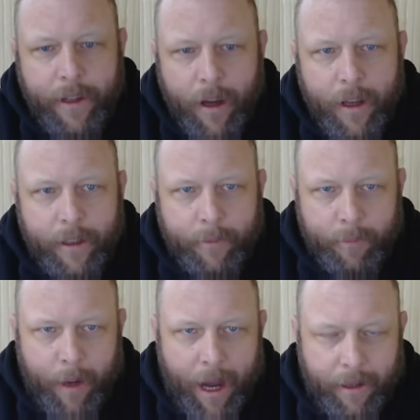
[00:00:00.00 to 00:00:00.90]
that
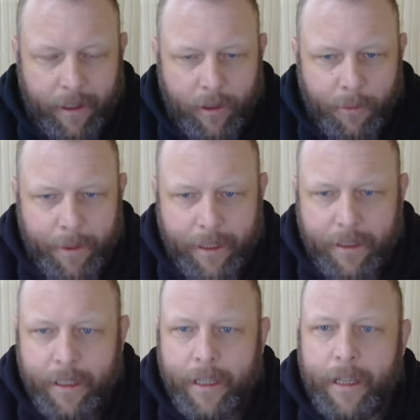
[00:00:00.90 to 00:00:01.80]
part a little bit,
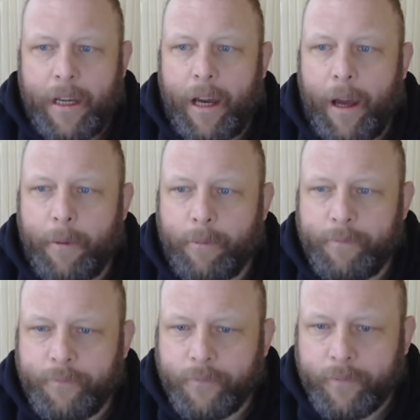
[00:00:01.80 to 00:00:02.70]

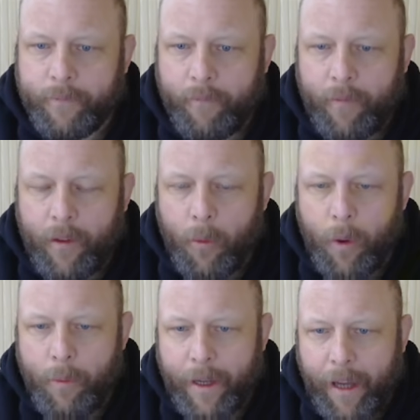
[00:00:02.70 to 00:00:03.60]

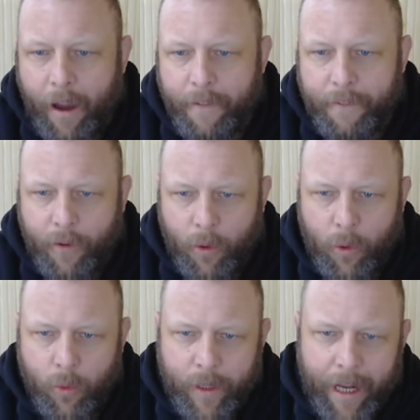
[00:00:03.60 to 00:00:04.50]
where we go
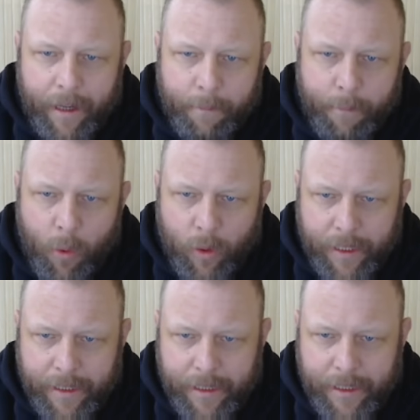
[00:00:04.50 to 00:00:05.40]
through the
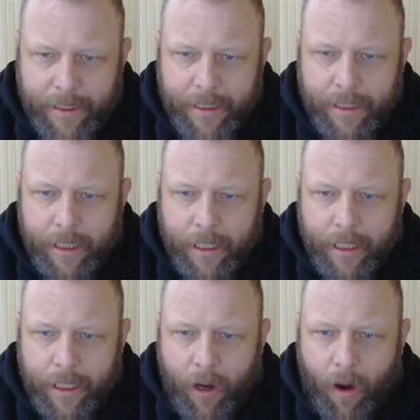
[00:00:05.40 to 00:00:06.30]
importance
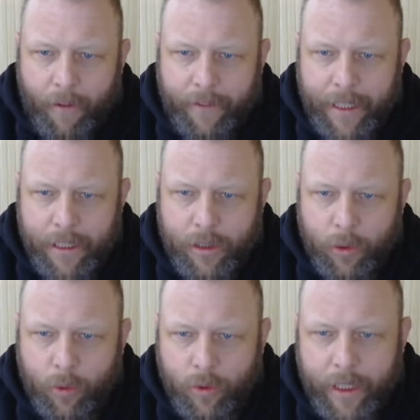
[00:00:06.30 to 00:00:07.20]
of these
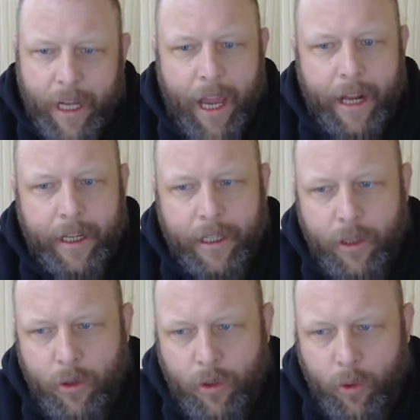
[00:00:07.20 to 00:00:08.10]
tools and adding a
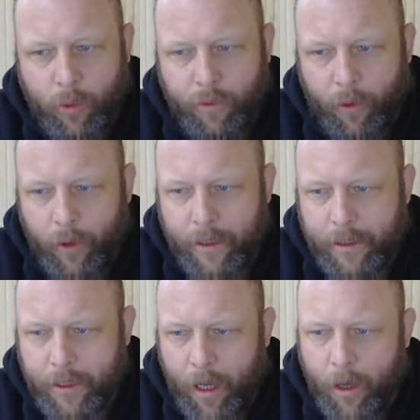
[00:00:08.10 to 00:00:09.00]
new tool for it.
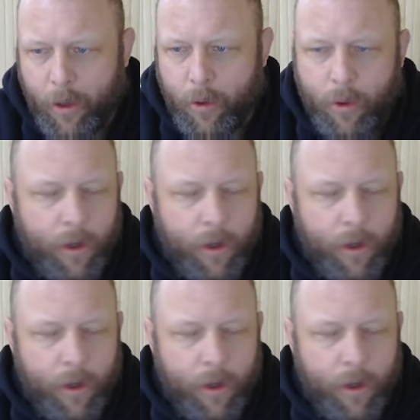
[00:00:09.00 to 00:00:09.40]
So